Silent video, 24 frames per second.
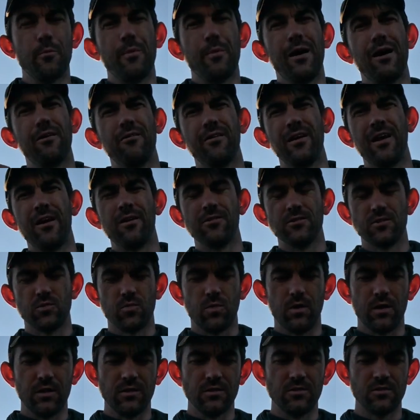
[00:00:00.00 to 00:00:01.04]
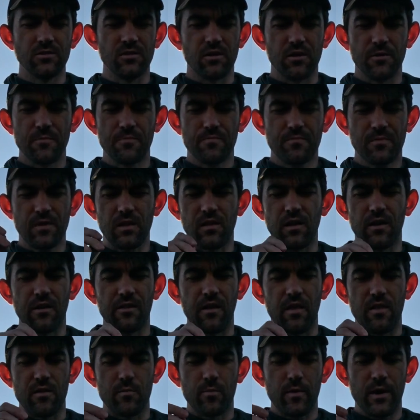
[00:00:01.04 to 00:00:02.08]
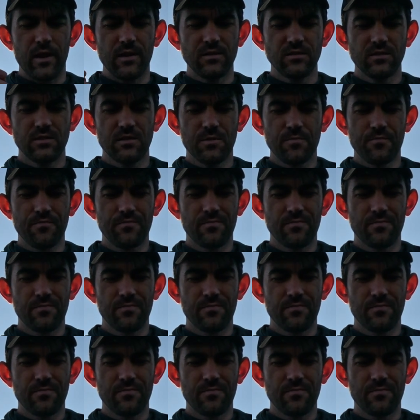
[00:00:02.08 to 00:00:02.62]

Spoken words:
Mountain House ones or a lot of the other brands.